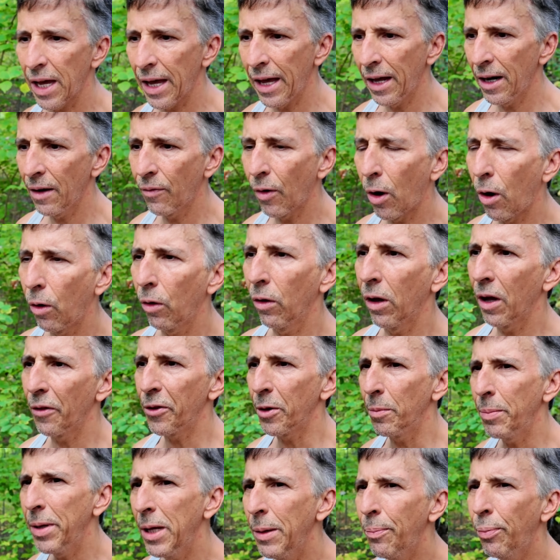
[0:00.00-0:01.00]
ahead of all
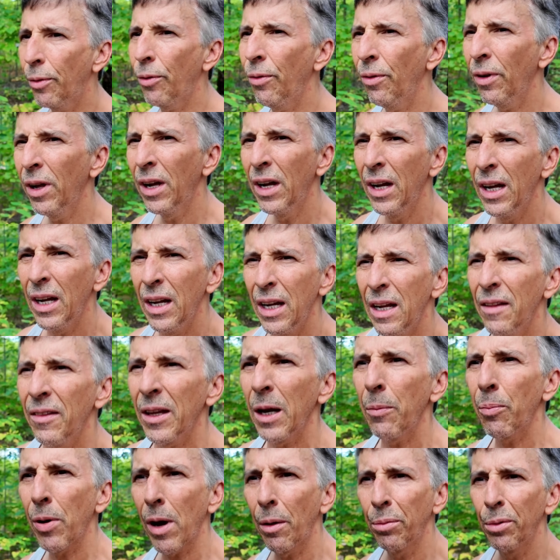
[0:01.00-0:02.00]
other people.
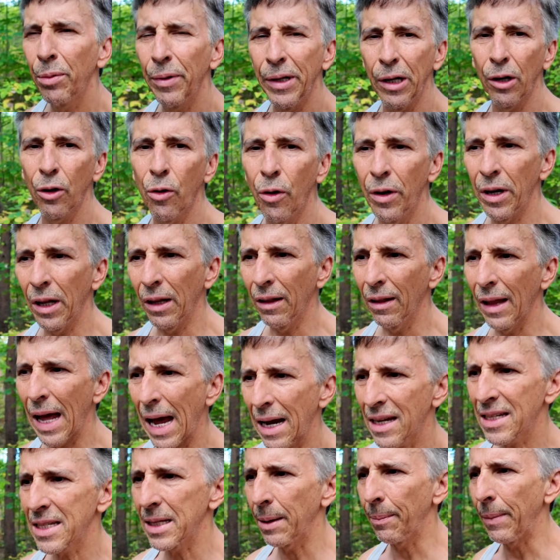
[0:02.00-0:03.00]
They probably are going to
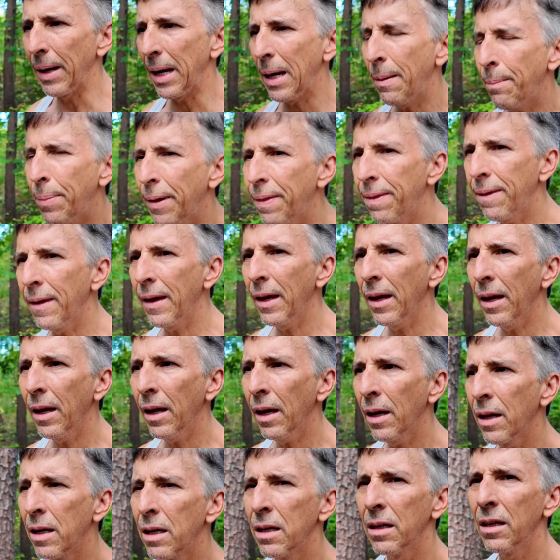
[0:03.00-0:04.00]
lack some
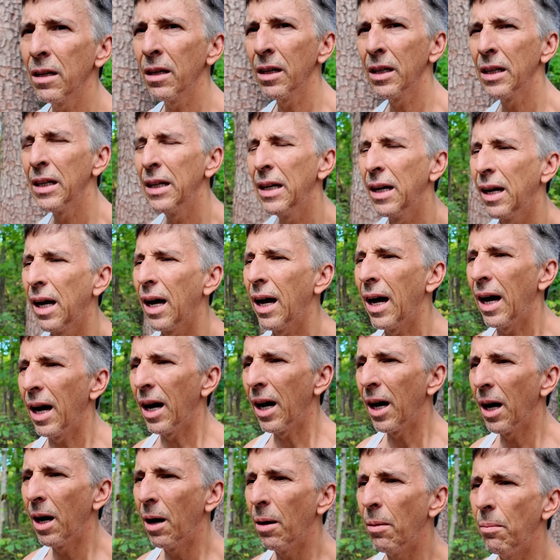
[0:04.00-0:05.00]
empathy,
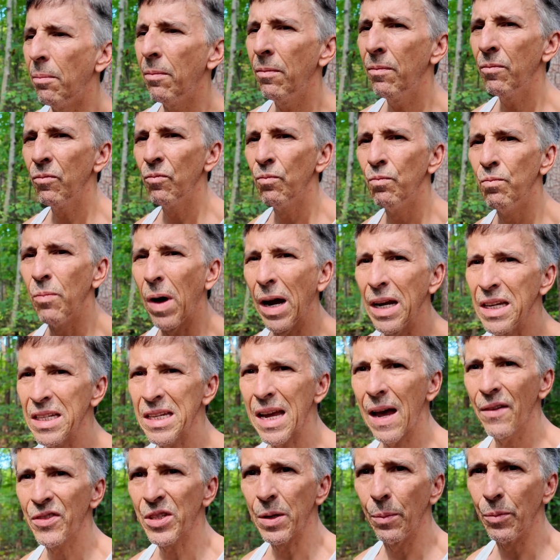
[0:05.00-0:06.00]
might
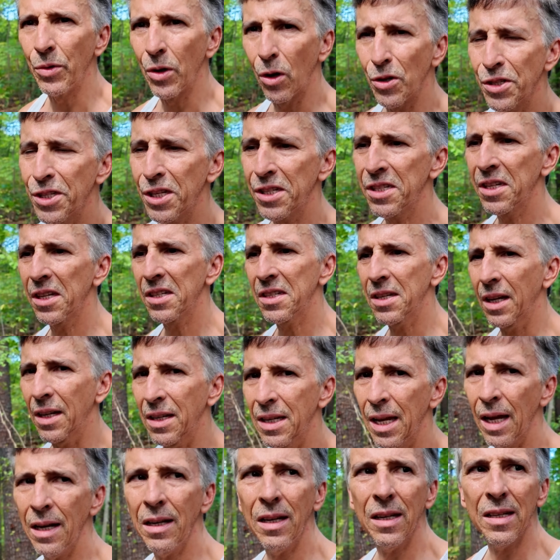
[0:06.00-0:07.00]
have some narcissistic
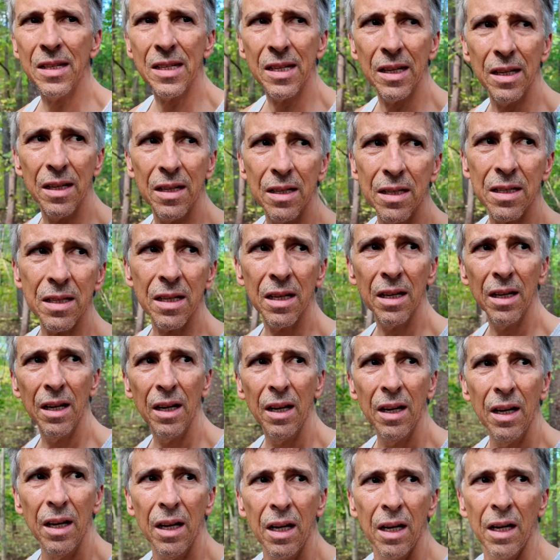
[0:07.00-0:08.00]
tendencies.
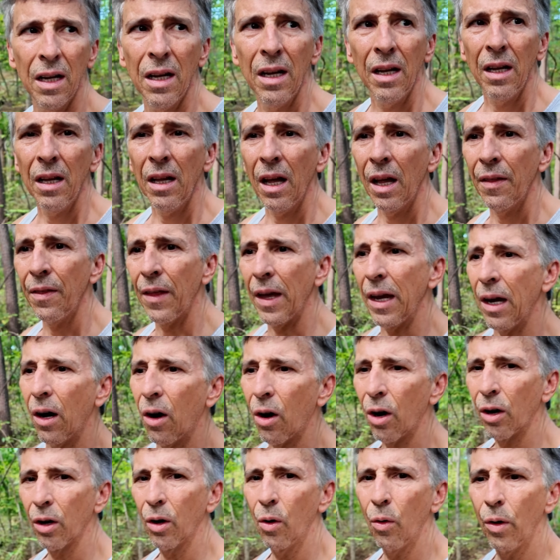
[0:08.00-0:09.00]
They
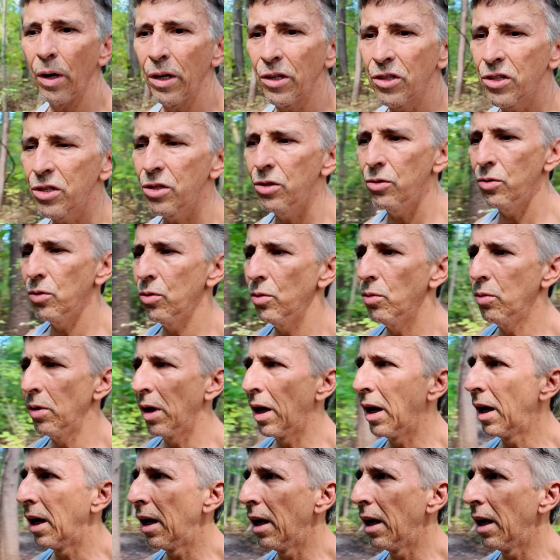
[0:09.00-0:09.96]
are going to